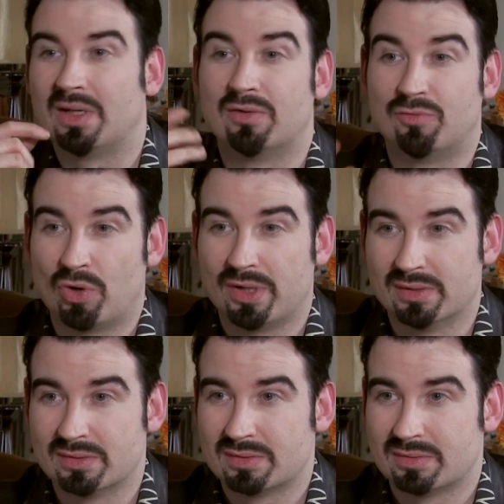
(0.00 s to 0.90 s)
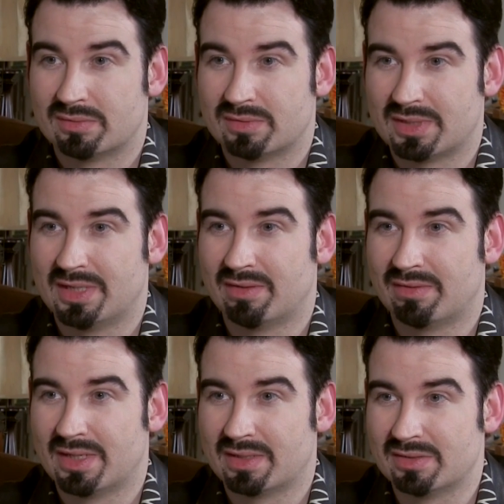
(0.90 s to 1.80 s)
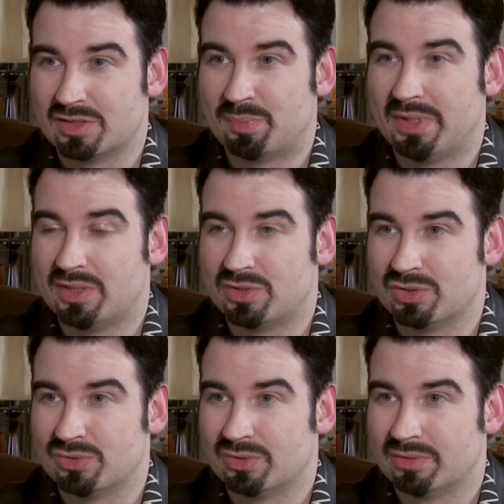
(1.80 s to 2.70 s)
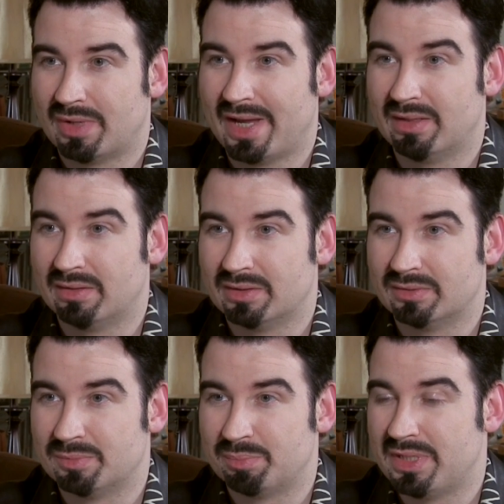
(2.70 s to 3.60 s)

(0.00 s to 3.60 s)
clairvoyants say that they can speak to alien